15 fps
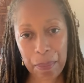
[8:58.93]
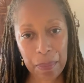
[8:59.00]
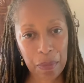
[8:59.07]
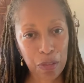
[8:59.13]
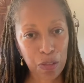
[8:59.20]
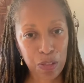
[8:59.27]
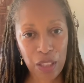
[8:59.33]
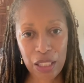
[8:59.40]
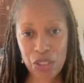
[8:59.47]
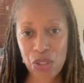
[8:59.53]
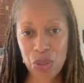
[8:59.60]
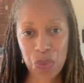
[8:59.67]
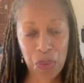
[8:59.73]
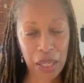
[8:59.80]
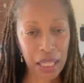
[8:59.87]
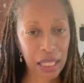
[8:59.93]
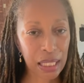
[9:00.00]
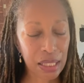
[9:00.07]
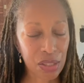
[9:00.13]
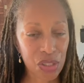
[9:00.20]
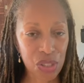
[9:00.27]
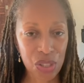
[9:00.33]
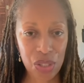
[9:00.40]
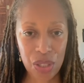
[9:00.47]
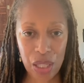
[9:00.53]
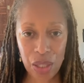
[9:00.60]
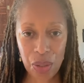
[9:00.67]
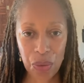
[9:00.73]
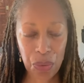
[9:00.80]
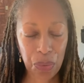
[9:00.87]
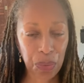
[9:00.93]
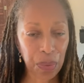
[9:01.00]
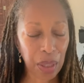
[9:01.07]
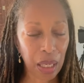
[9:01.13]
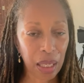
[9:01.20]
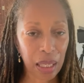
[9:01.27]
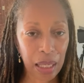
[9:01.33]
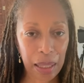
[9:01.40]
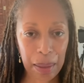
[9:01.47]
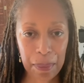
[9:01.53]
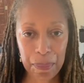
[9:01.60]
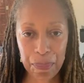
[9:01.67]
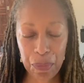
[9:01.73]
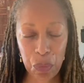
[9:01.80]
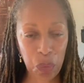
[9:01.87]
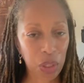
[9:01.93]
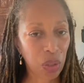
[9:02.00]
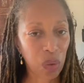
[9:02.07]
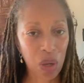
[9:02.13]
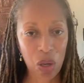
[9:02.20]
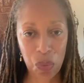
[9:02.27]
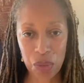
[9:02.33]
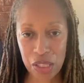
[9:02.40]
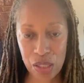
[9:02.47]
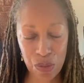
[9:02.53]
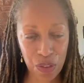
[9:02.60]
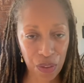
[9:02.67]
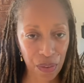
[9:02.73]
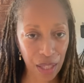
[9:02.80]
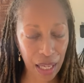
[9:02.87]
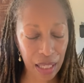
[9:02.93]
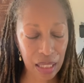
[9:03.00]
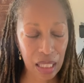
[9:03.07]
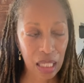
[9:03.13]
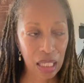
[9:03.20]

fluctuates, we don't always feel that.